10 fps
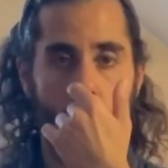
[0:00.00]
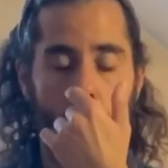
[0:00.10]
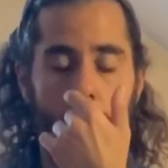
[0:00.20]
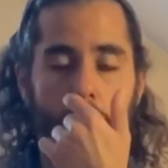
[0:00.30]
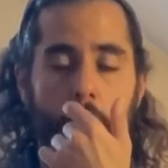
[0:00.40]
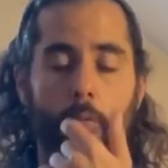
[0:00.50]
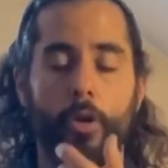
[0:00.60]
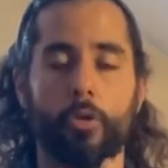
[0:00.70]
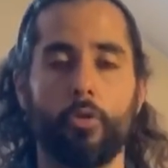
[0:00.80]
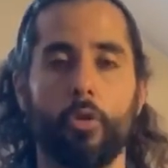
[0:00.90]
Continuing
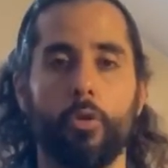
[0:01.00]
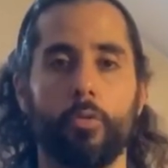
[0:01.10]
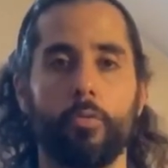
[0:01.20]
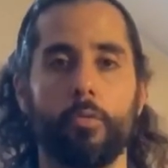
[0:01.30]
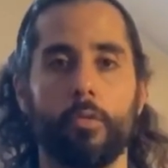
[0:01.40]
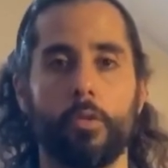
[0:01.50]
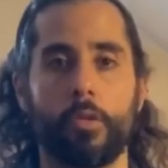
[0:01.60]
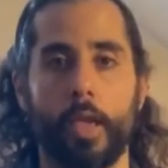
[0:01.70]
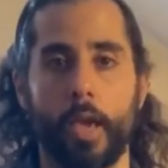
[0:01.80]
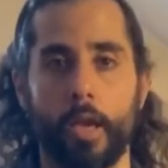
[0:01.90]
on your own,
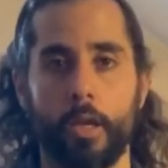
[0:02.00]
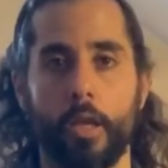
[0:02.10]
staying to